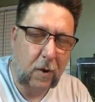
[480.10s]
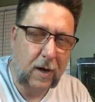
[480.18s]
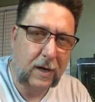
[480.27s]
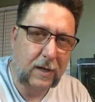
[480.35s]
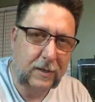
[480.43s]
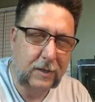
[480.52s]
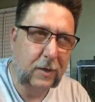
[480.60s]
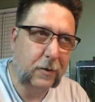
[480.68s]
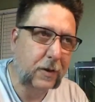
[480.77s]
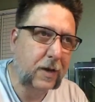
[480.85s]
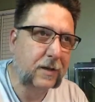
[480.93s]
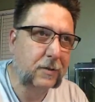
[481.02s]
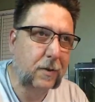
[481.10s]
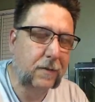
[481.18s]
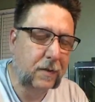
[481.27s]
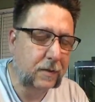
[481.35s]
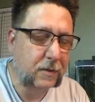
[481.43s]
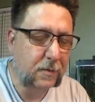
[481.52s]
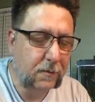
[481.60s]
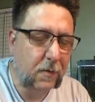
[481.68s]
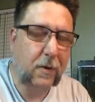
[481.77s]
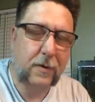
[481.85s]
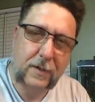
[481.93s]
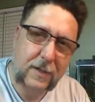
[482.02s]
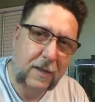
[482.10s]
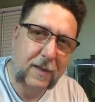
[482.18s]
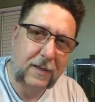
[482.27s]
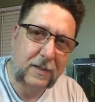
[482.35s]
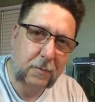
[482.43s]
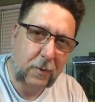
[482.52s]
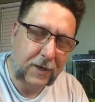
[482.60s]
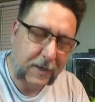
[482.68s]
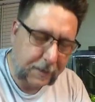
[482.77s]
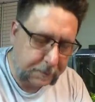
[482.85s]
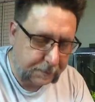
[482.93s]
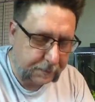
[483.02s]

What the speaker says: I can at least show you guys what I've done so far, because I think it's pretty neat,